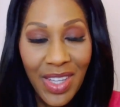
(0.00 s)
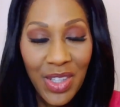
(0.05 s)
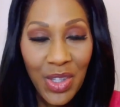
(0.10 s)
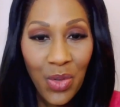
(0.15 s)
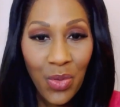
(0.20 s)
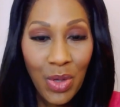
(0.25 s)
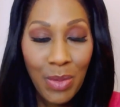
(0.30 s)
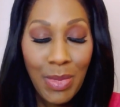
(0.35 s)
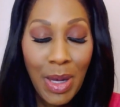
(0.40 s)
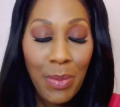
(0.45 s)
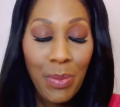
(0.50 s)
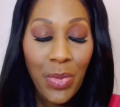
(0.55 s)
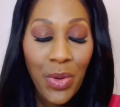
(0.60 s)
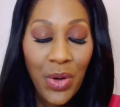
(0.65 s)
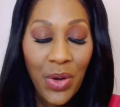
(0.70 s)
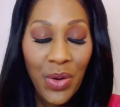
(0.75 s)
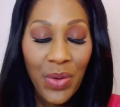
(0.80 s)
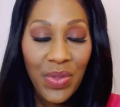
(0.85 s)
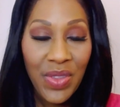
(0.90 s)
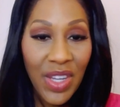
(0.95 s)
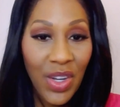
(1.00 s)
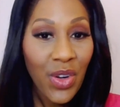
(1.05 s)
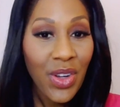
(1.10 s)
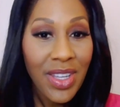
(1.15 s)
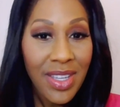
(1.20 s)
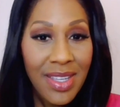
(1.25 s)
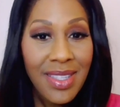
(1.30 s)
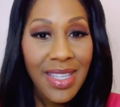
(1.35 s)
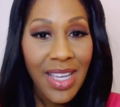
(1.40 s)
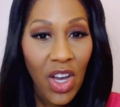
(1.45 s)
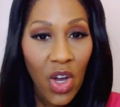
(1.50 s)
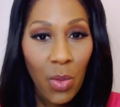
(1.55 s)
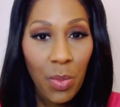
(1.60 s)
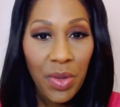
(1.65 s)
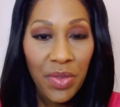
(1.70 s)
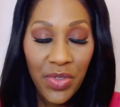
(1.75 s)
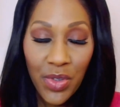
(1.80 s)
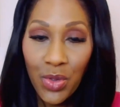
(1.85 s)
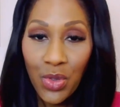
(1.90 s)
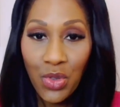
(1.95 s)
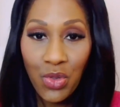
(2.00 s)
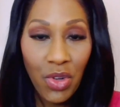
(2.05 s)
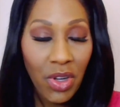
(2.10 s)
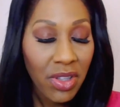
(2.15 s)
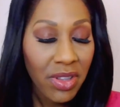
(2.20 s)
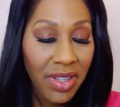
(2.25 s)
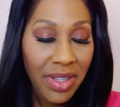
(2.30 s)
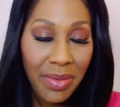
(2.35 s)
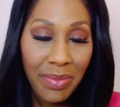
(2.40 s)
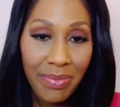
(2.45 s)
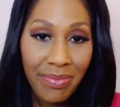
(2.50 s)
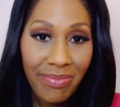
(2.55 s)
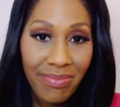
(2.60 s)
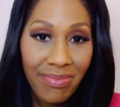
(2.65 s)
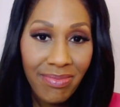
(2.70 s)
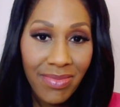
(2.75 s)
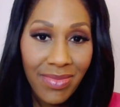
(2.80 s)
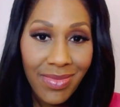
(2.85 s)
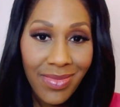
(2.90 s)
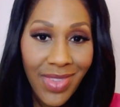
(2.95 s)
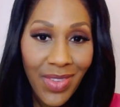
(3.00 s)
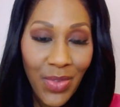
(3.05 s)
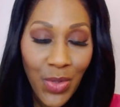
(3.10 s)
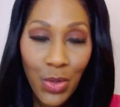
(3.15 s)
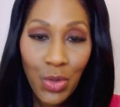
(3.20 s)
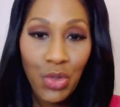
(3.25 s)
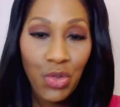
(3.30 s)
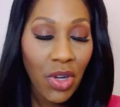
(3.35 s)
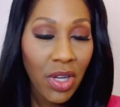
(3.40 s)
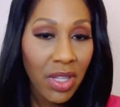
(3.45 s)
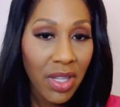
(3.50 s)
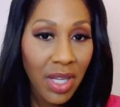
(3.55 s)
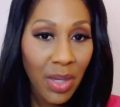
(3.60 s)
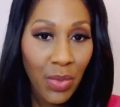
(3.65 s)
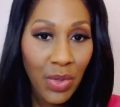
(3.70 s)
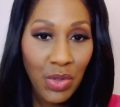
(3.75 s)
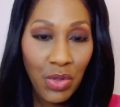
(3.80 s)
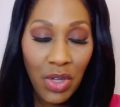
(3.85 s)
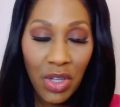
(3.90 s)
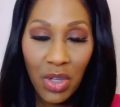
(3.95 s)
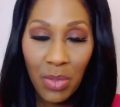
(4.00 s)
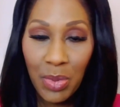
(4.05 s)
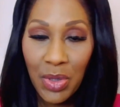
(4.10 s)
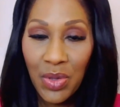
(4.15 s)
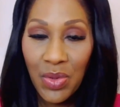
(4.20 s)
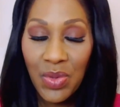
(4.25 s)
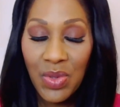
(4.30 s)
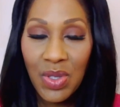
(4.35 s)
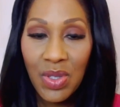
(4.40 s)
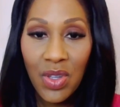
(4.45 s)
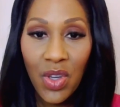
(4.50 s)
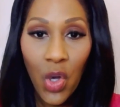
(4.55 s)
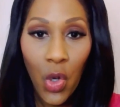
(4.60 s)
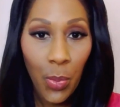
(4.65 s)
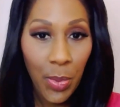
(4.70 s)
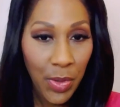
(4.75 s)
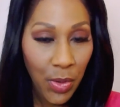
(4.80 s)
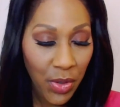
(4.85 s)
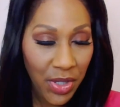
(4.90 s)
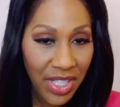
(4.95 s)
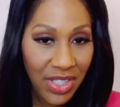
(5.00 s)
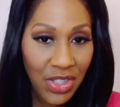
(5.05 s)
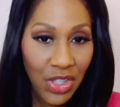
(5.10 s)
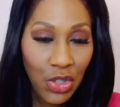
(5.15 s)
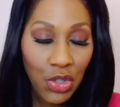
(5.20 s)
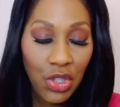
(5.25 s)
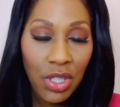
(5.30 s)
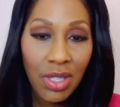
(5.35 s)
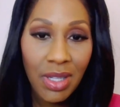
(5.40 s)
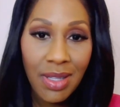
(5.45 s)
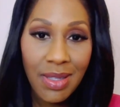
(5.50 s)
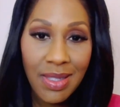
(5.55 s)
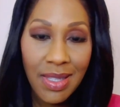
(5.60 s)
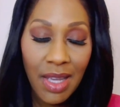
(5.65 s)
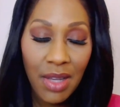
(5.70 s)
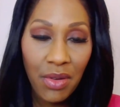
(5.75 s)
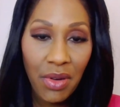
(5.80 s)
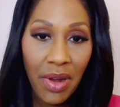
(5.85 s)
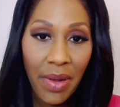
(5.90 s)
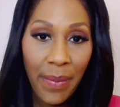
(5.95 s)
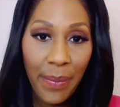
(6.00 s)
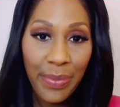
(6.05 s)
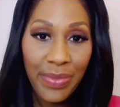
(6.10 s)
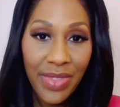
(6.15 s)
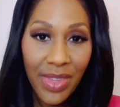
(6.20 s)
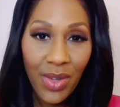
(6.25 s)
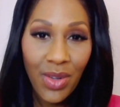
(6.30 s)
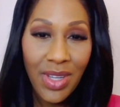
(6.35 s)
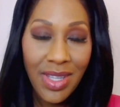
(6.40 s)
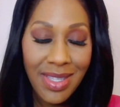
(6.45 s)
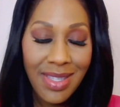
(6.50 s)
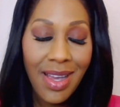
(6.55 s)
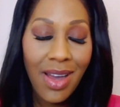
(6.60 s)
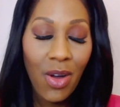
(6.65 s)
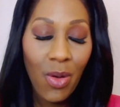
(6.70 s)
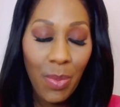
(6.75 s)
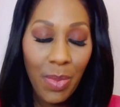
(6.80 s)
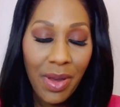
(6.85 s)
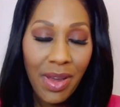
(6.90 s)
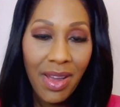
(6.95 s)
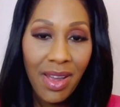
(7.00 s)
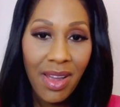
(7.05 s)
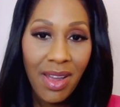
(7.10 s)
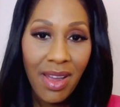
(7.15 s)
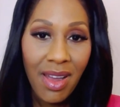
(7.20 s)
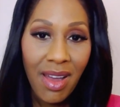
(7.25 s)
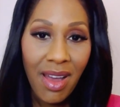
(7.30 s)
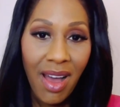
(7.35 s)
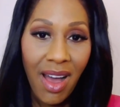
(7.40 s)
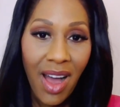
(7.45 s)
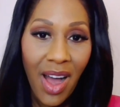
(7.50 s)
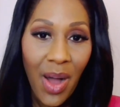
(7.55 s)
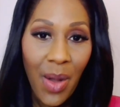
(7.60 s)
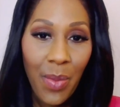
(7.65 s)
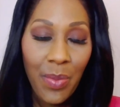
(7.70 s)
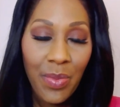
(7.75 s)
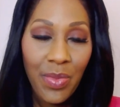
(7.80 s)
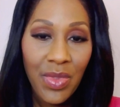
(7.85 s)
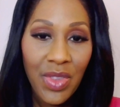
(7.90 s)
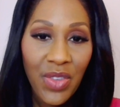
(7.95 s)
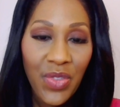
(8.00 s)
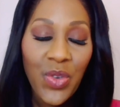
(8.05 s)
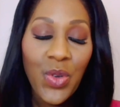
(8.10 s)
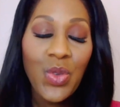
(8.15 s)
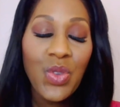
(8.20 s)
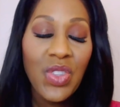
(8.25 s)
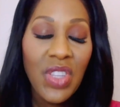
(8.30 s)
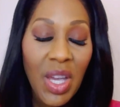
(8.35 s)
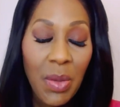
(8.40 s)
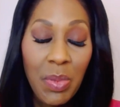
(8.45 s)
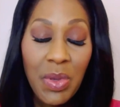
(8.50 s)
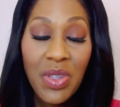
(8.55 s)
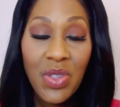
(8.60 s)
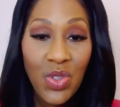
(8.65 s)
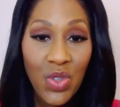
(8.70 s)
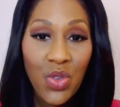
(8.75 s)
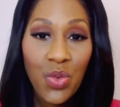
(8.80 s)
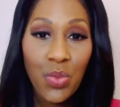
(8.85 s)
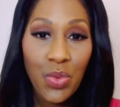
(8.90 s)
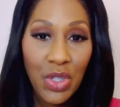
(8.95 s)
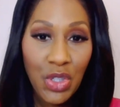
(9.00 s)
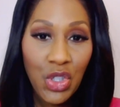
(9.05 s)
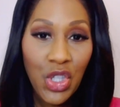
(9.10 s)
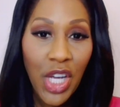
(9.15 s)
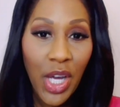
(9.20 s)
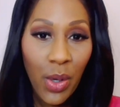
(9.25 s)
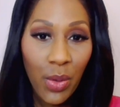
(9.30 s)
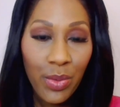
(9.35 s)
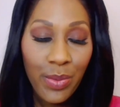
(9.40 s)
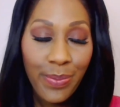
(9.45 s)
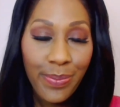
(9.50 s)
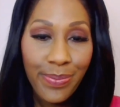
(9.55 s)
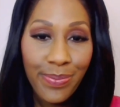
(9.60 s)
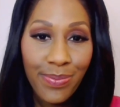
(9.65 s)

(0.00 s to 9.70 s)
You know, remember, there is help if you're struggling. If you're struggling with drug abuse, opioid addiction, etc., there is help. Um, the first step is to reach out.